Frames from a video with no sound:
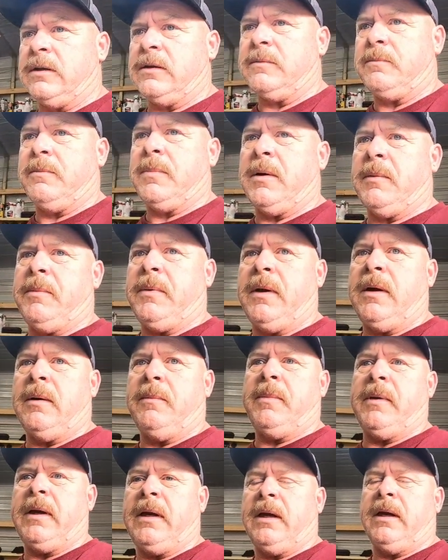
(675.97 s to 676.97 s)
this puppy
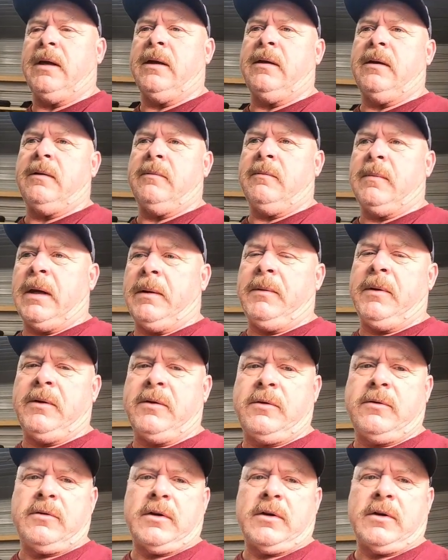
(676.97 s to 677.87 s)
up again and maybe